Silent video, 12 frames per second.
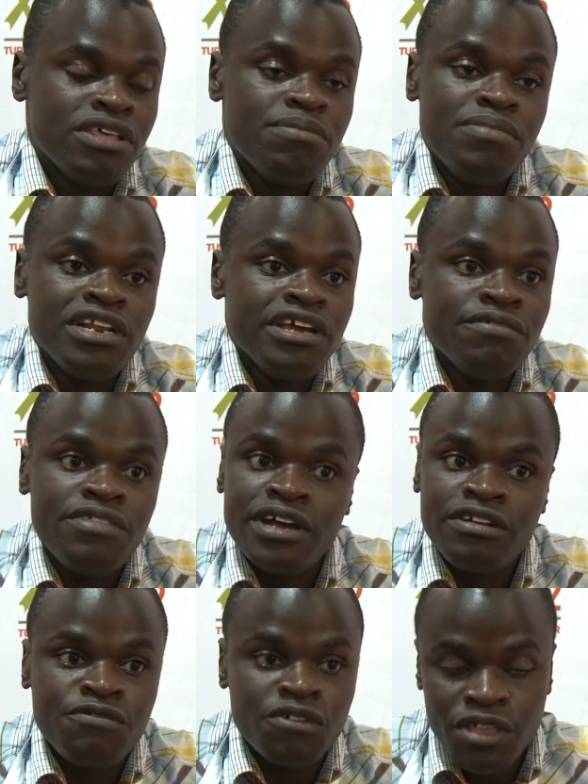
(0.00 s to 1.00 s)
believe
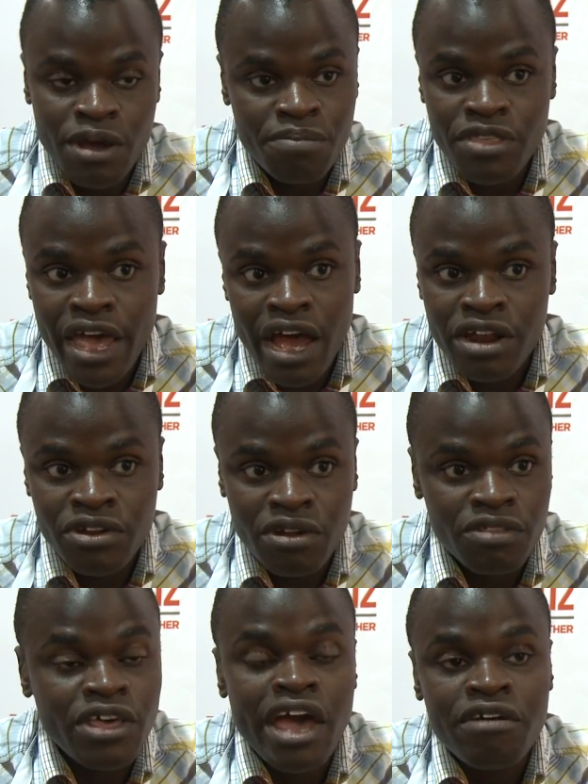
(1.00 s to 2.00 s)
that for them they are
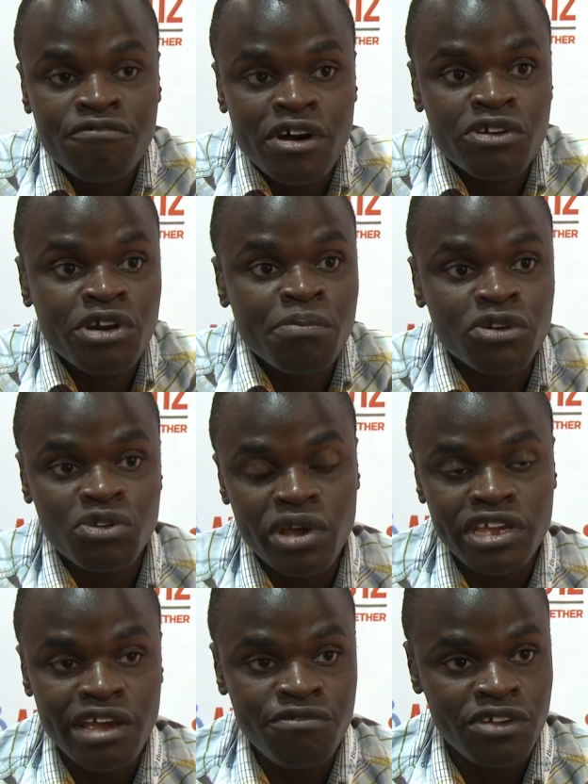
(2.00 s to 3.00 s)
invulnerable to
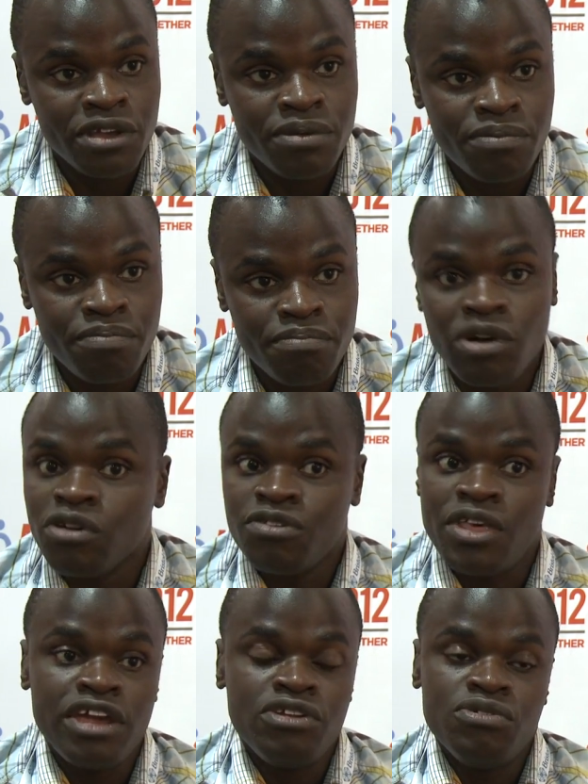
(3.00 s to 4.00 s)
HIV
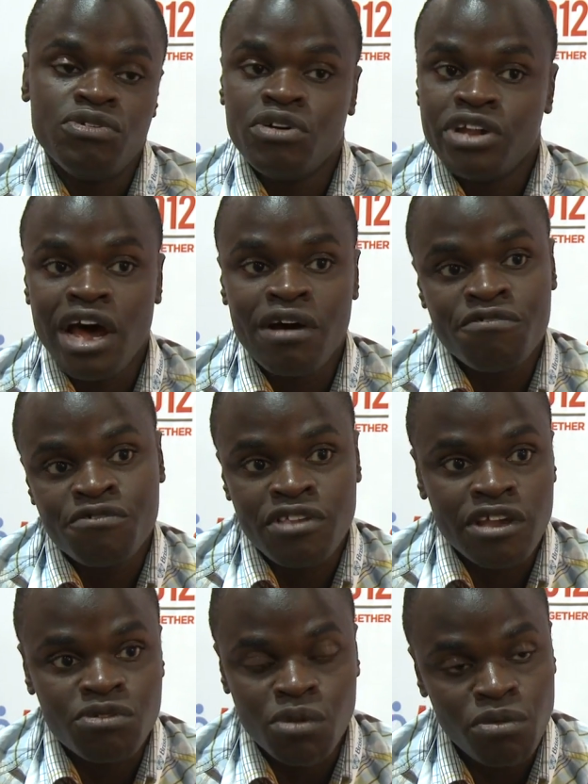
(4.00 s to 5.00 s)
because they do not have
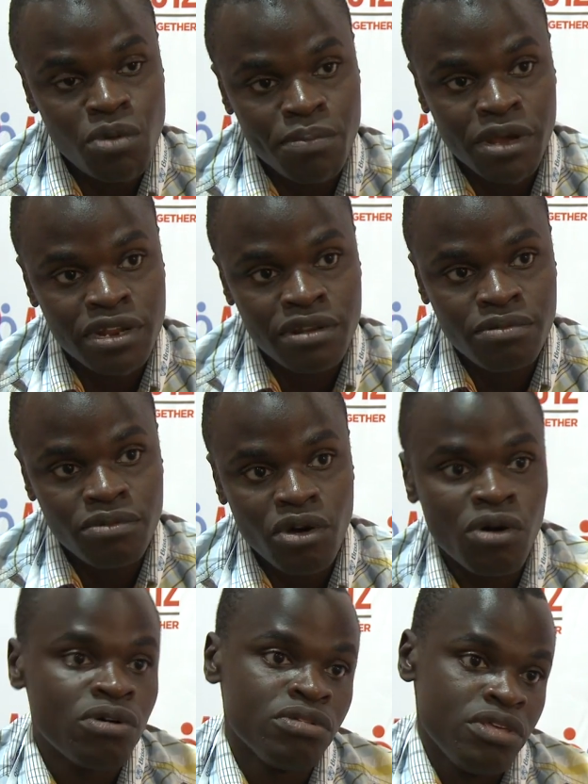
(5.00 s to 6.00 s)
sex with women,
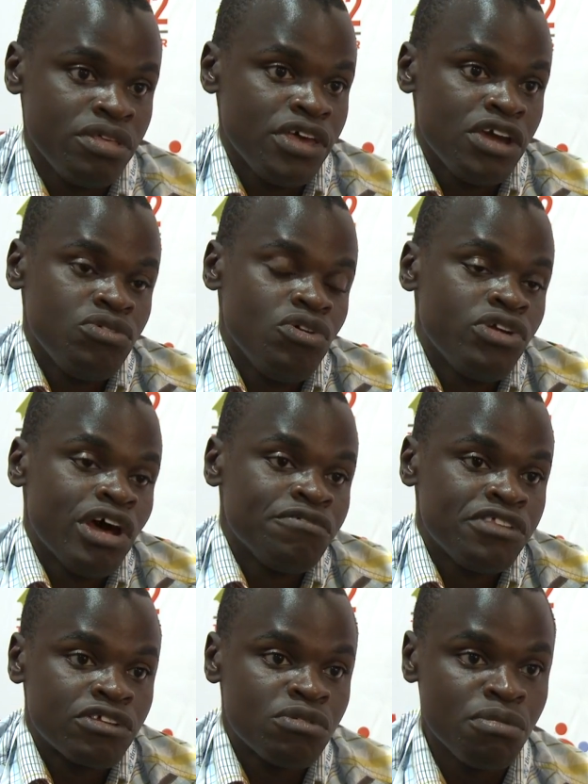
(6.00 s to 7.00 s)
or they do not
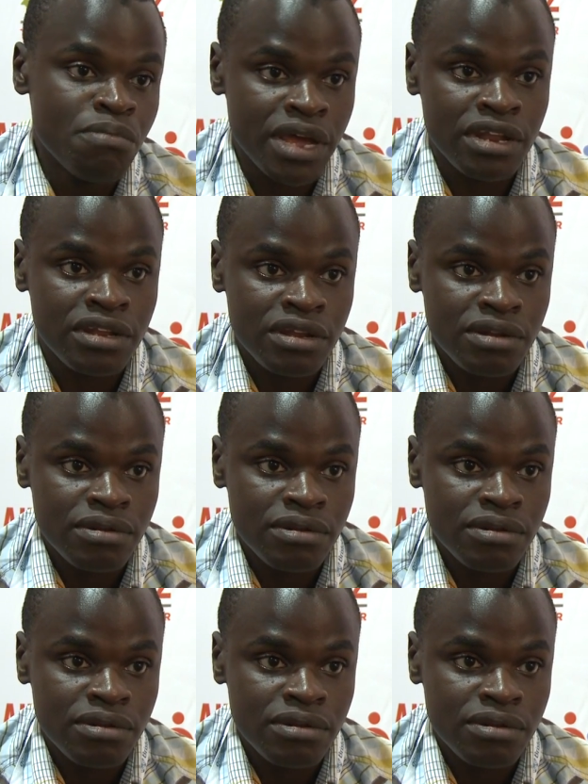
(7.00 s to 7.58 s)
have sex with men.